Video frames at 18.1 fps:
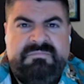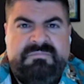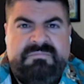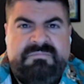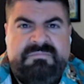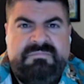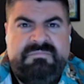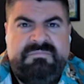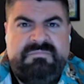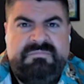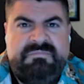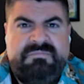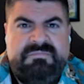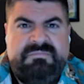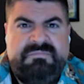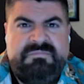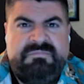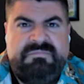
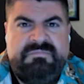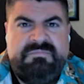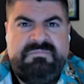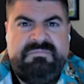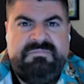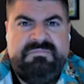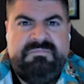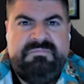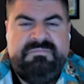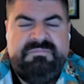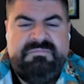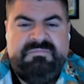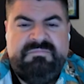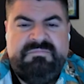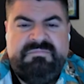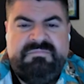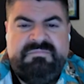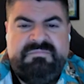
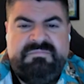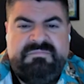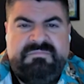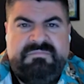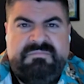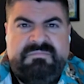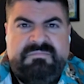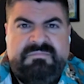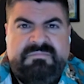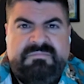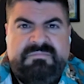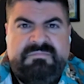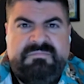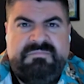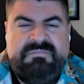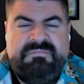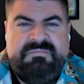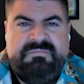
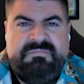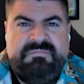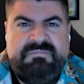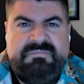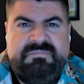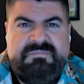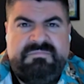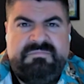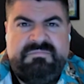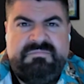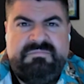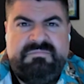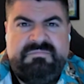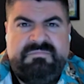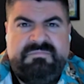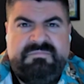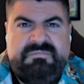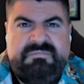
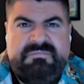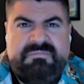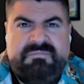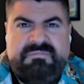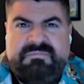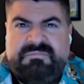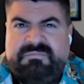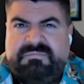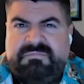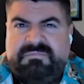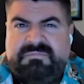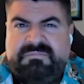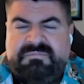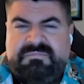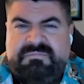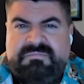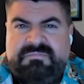This person isn't speaking.